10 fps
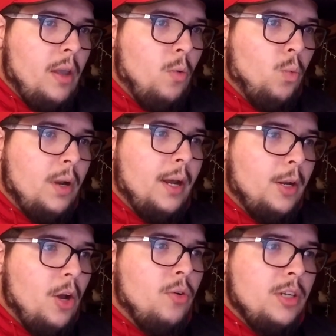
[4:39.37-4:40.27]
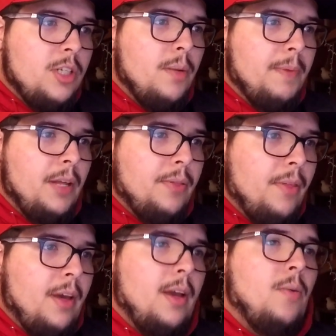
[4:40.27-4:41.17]
what I noticed about
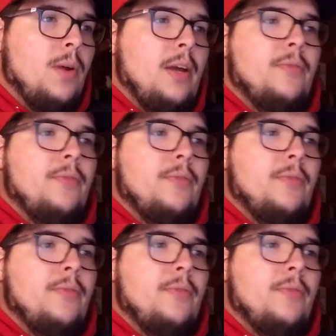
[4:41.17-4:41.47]
that when I